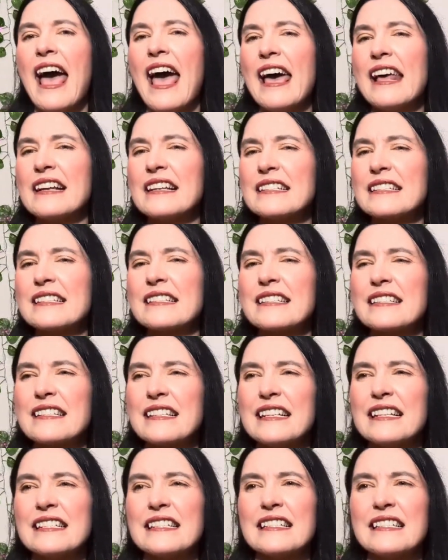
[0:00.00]
And
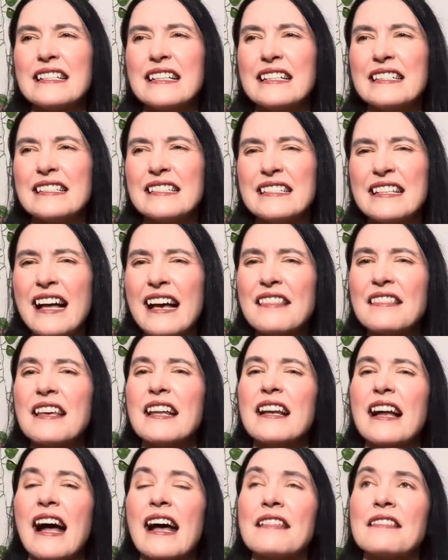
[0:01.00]
not
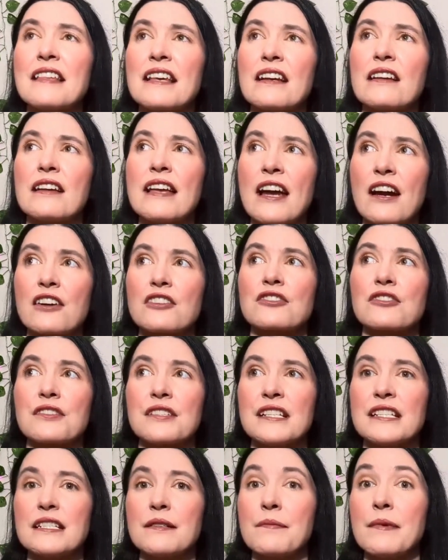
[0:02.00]
that I think
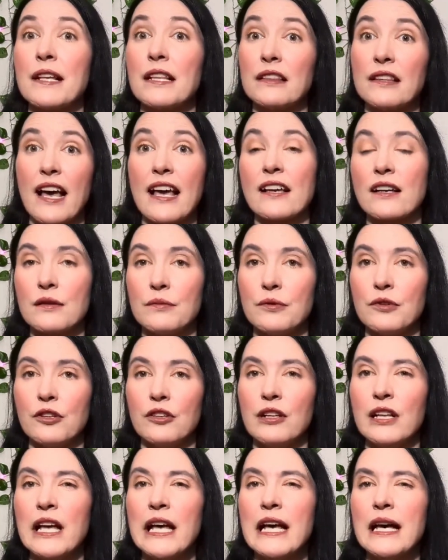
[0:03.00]
characters need to be
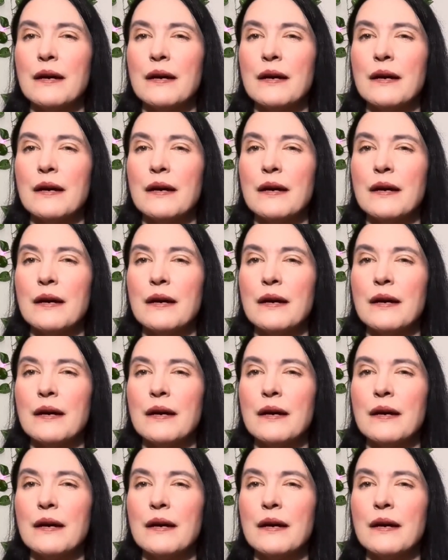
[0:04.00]
likable,